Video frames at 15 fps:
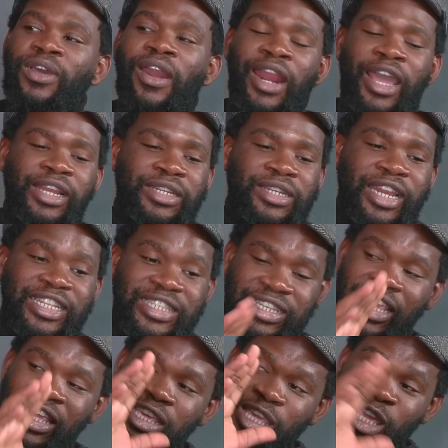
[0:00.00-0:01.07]
Right? Let's
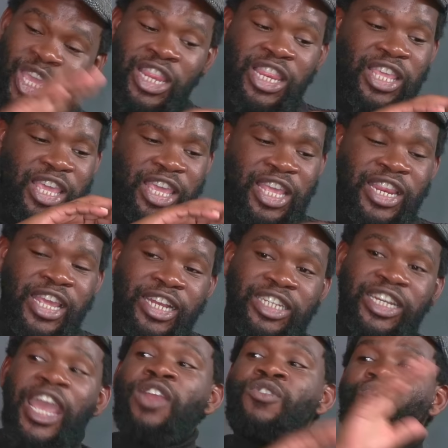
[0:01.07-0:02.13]
say in a
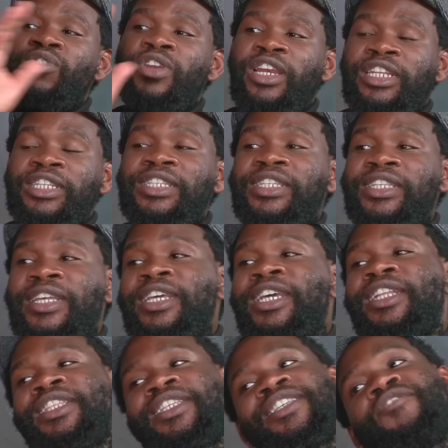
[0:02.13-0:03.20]
genuine, this is
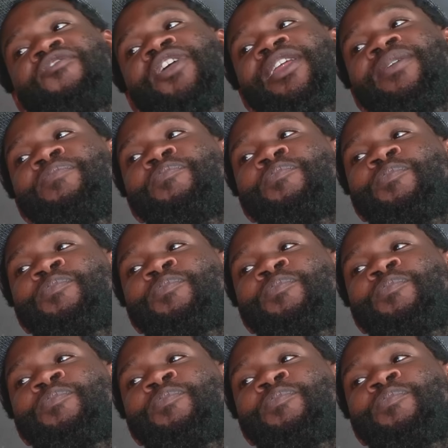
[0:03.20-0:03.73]
a very